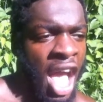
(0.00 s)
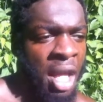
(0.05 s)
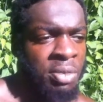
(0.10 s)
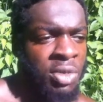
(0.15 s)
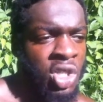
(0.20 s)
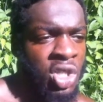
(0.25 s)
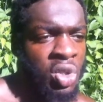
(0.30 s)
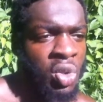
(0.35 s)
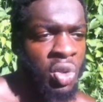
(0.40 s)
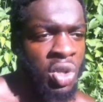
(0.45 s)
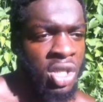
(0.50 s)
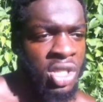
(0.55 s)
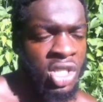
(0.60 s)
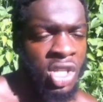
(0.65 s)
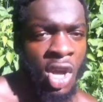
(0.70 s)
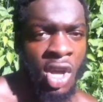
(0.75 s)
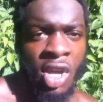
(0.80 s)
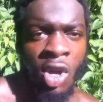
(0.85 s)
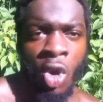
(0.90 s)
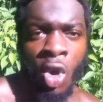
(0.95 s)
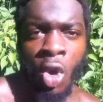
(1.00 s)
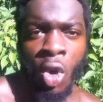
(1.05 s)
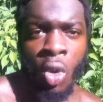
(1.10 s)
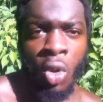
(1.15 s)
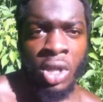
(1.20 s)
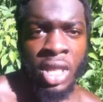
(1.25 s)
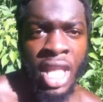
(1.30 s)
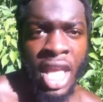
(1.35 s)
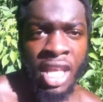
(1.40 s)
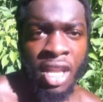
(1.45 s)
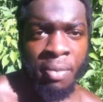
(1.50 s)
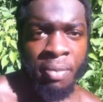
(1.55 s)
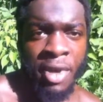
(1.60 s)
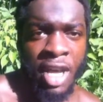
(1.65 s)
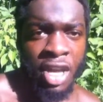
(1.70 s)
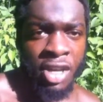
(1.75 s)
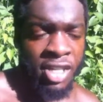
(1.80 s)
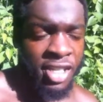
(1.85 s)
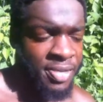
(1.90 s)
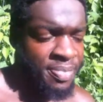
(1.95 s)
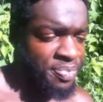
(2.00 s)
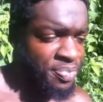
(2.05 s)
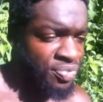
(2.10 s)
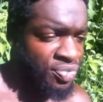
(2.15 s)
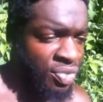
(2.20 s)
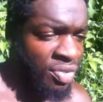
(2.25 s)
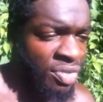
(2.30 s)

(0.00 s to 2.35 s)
I'm just going to talk a whole lot about it.